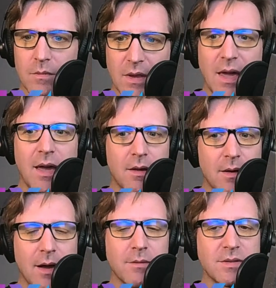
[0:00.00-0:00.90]
Yeah,
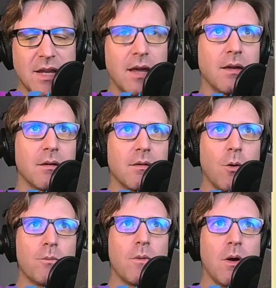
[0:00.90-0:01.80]
I would say
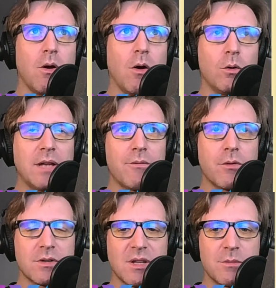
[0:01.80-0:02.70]
hold out for
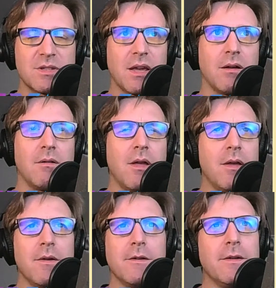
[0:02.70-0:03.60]
a summer sale.
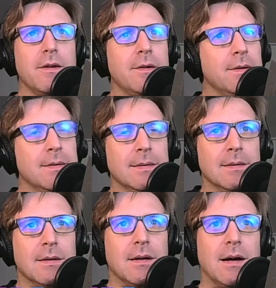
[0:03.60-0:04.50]

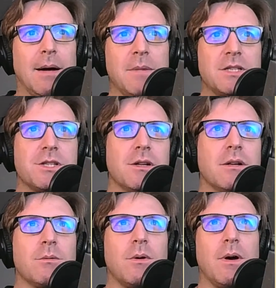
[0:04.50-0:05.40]
I'm not
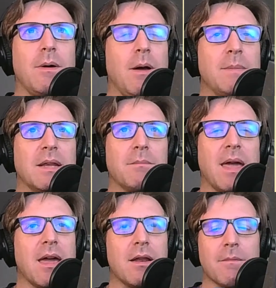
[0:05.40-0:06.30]
sure. I mean,
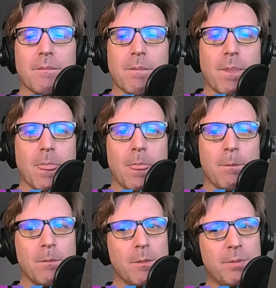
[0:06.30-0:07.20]
man,
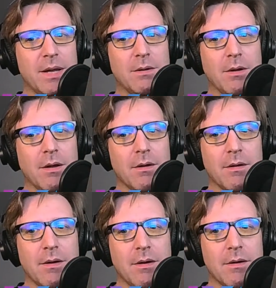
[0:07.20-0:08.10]
but
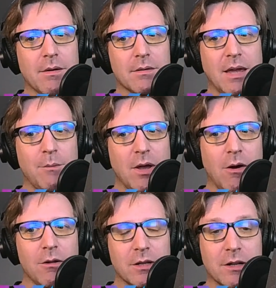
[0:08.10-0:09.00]
can we
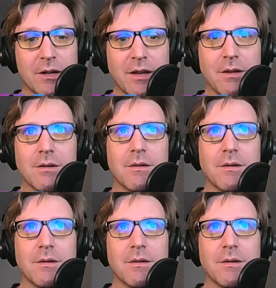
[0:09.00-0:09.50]
all agree